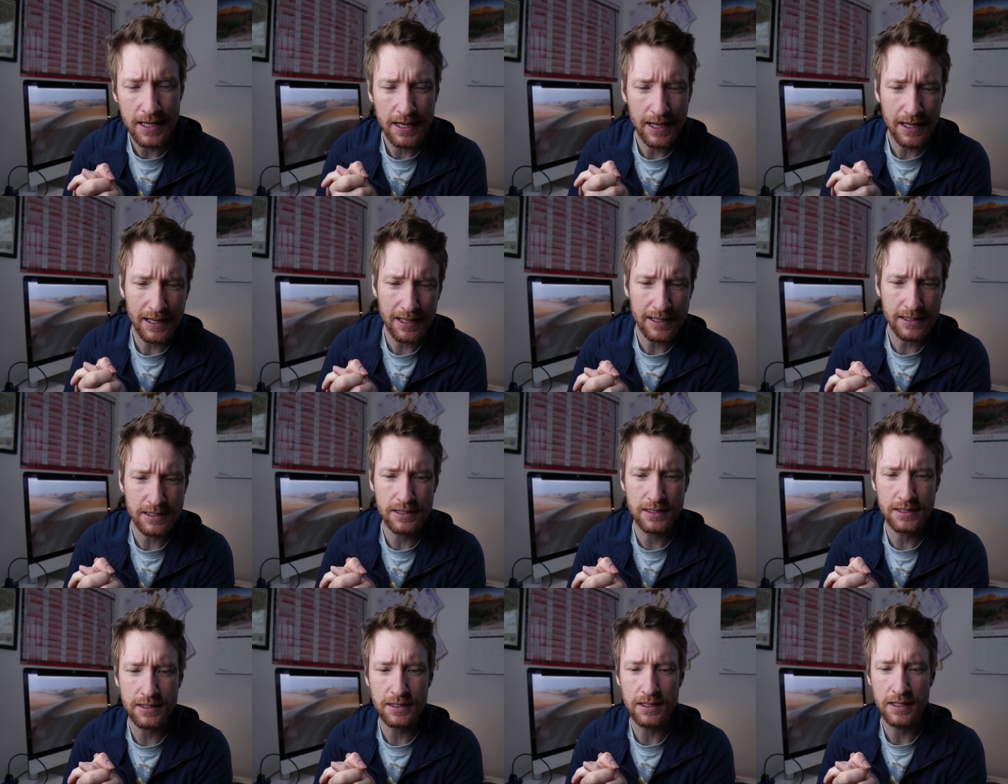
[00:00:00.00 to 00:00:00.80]
I like
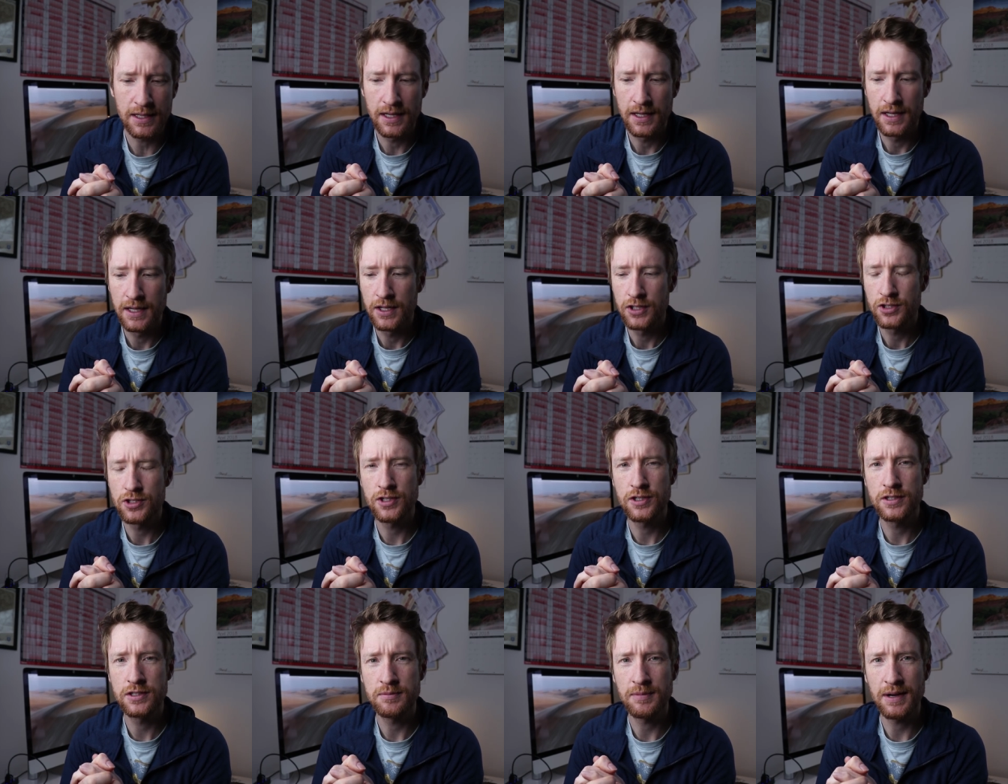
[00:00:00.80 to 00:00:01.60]
to
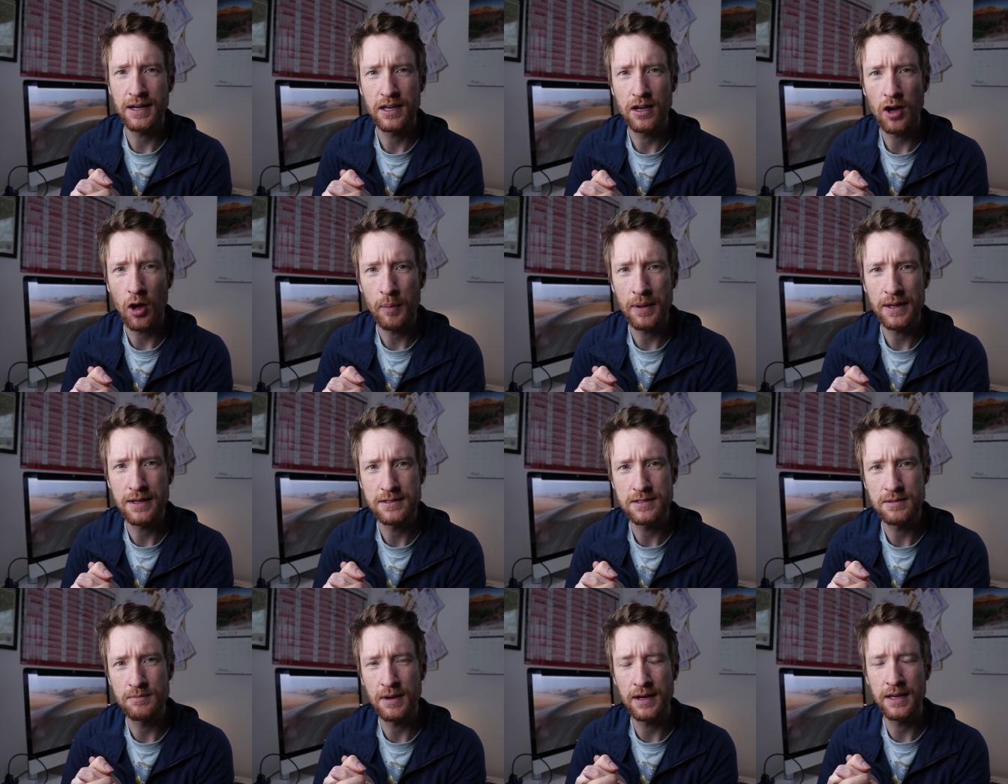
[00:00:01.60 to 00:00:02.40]
turn to my
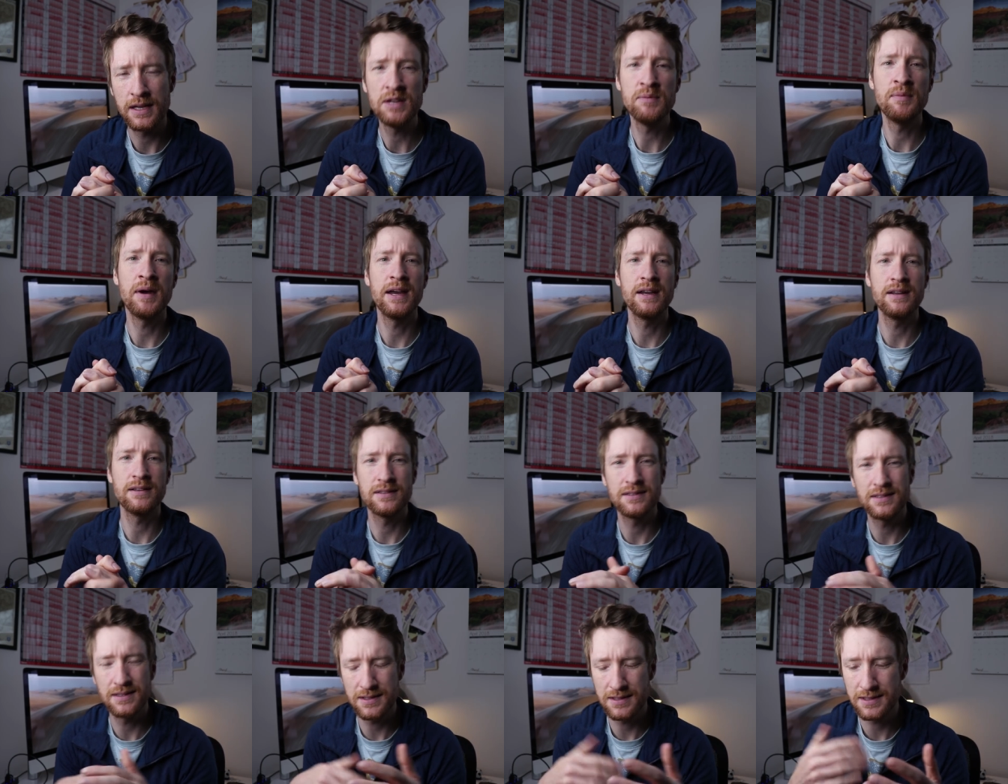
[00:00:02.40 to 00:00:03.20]
comments and my
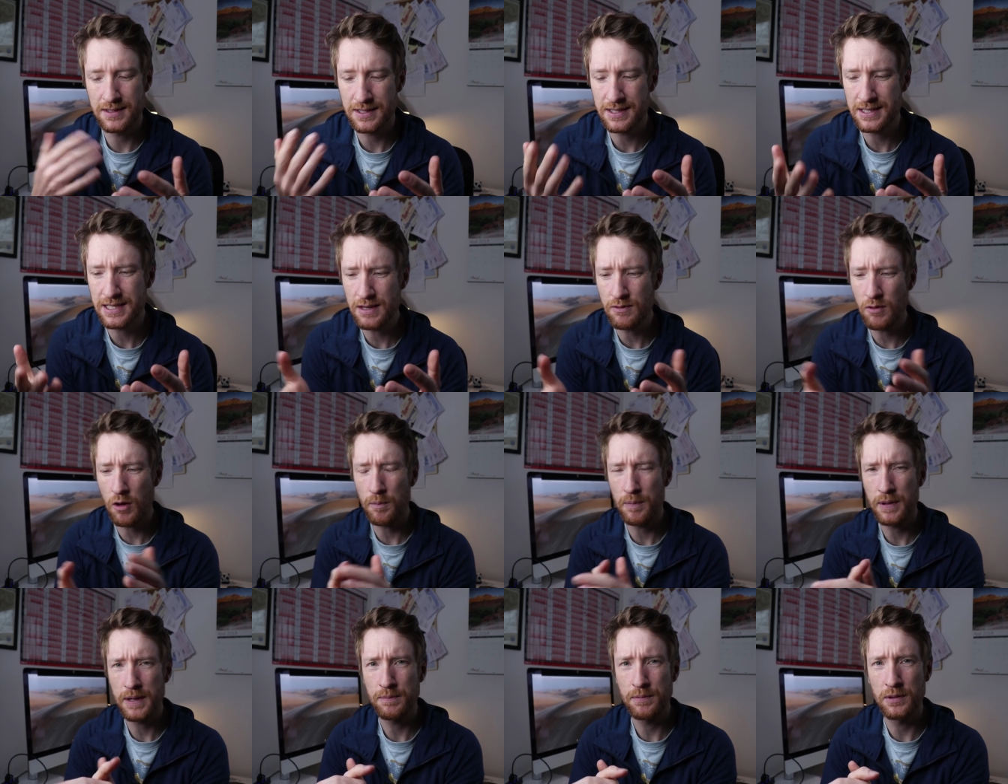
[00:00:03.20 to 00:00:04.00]
emails to see
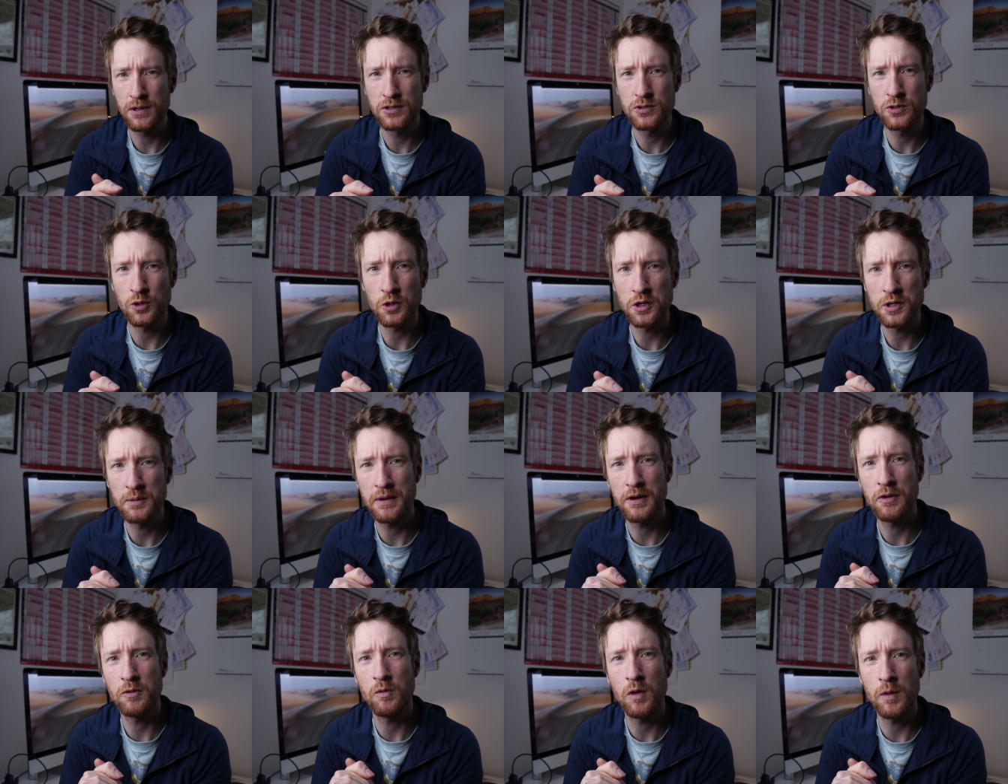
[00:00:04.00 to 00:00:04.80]
what people are talking
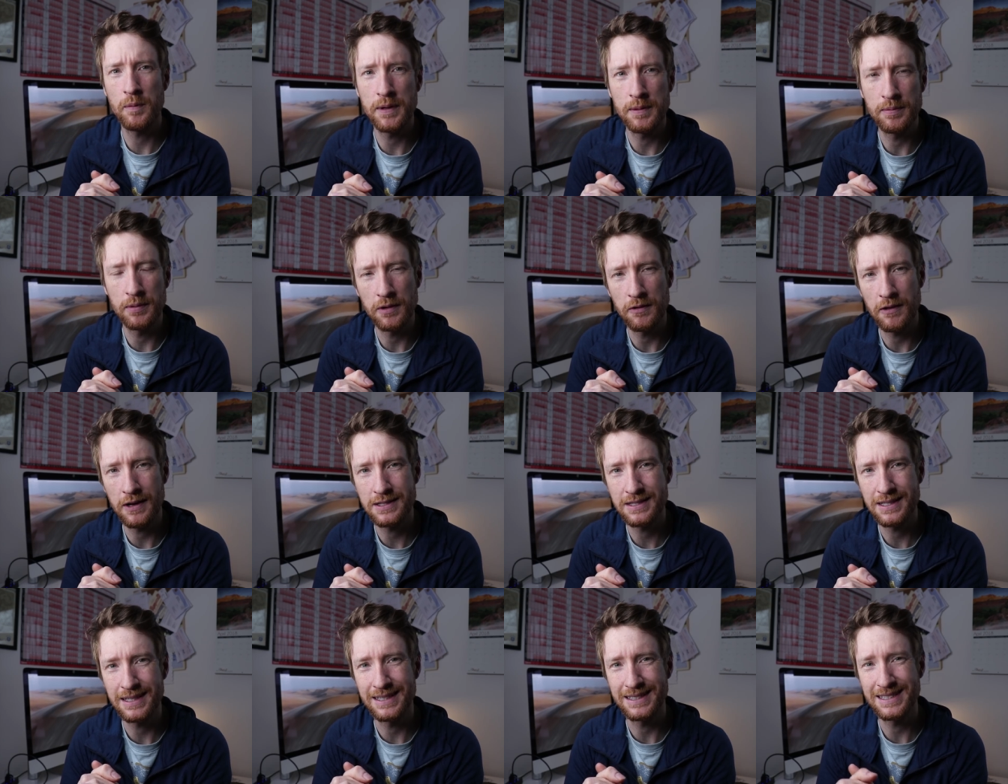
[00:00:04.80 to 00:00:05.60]
about and what people are
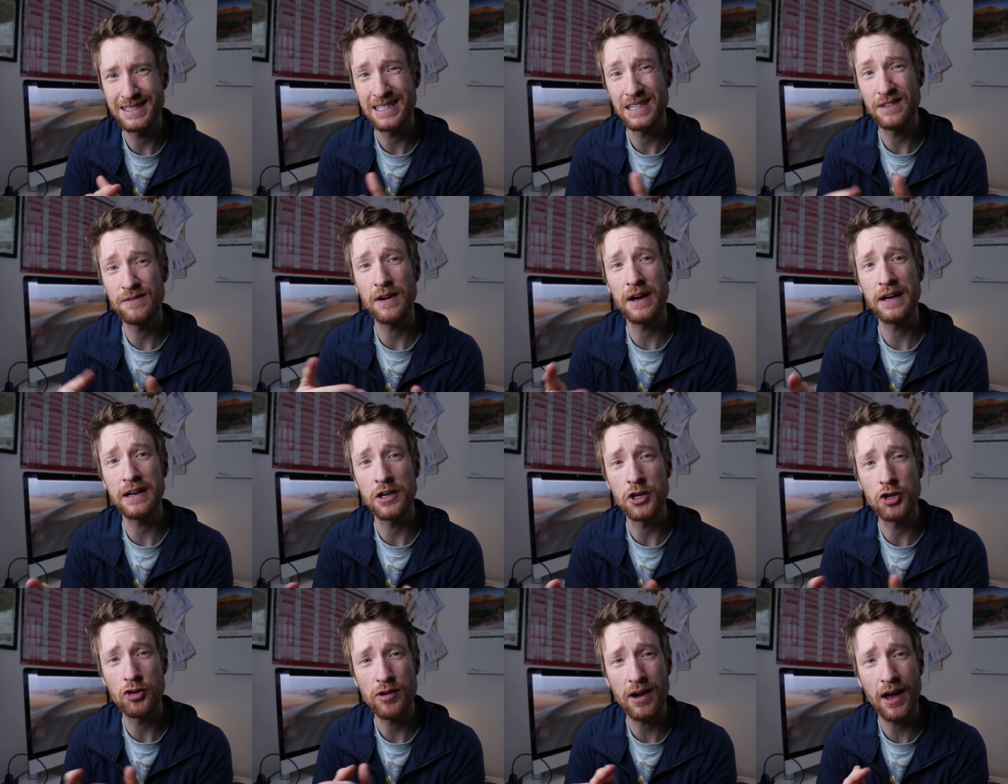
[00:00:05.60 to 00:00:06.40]
asking, to see if I
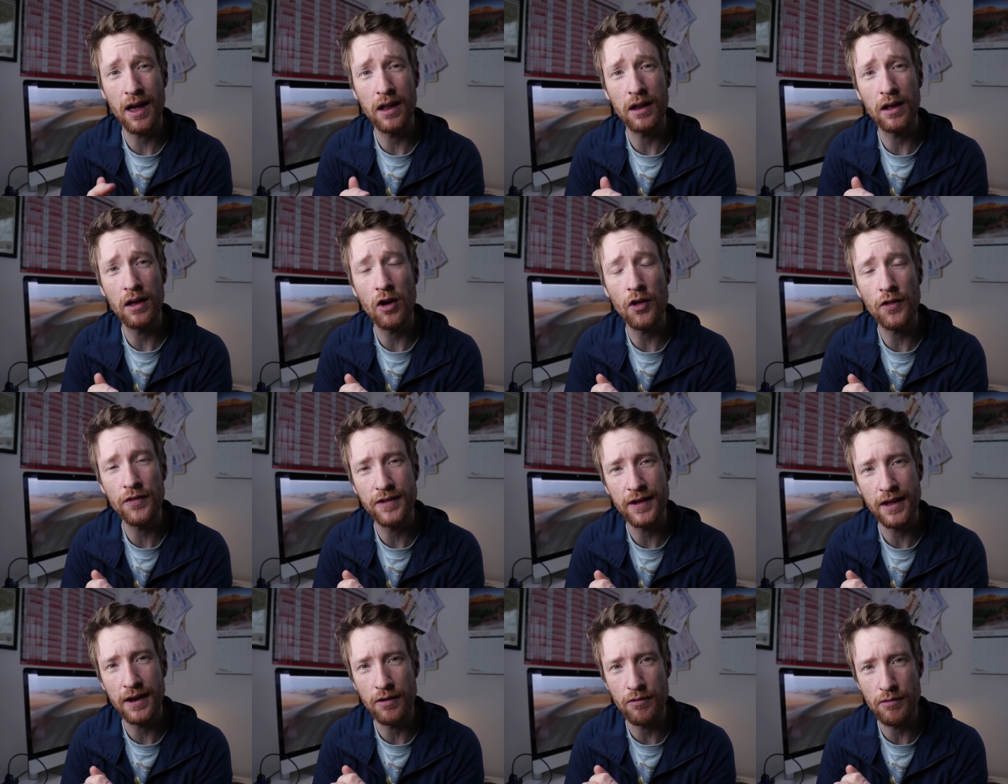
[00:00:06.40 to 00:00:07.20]
can create any
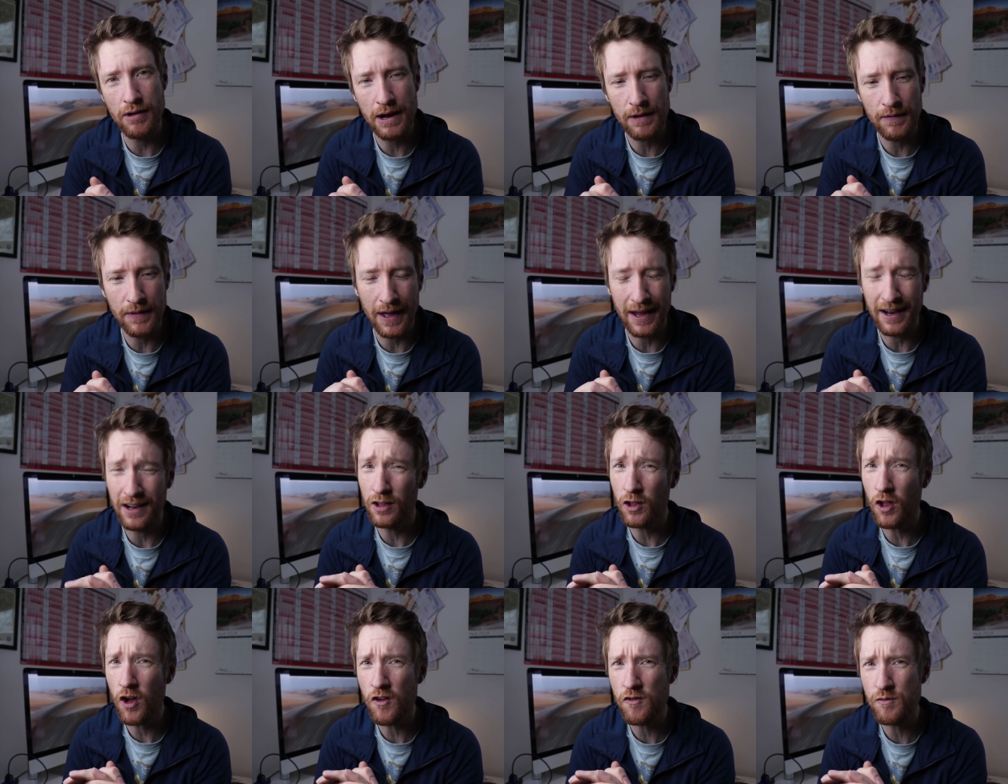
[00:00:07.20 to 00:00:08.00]
content around that. And a
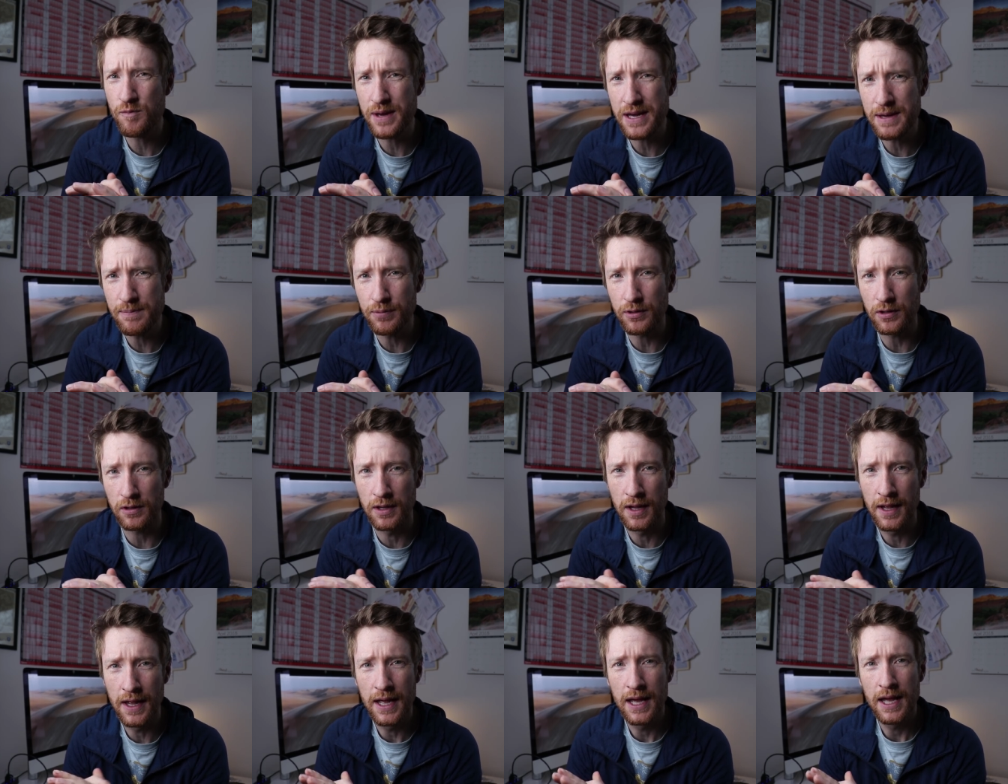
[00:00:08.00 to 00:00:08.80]
lot of
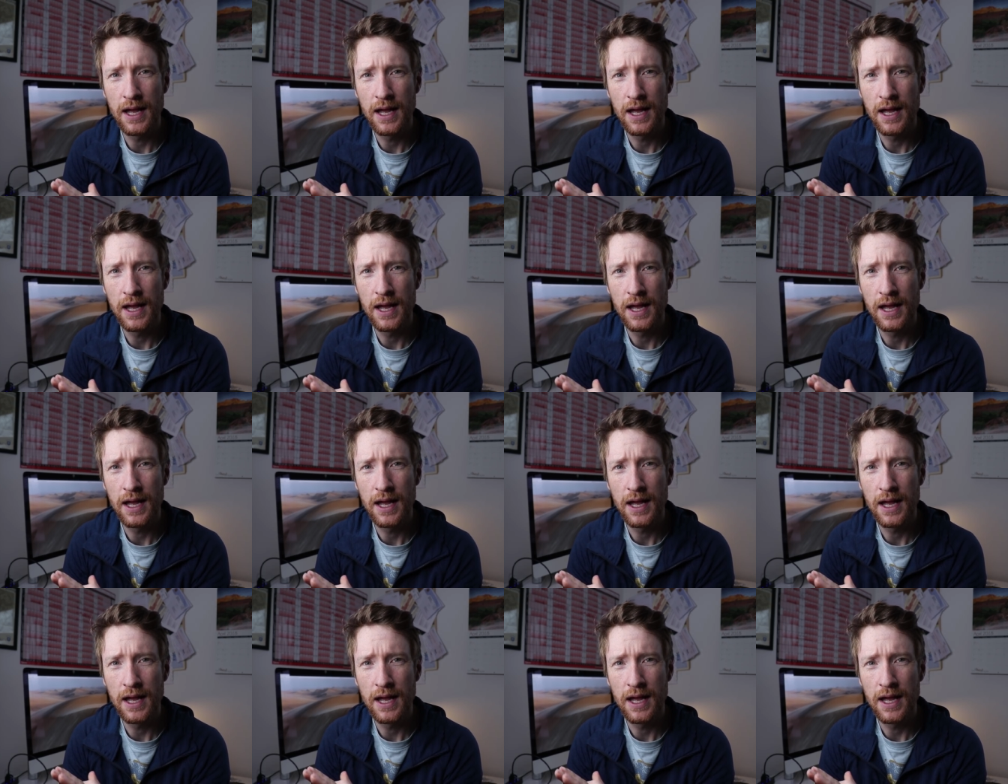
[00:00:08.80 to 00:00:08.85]
people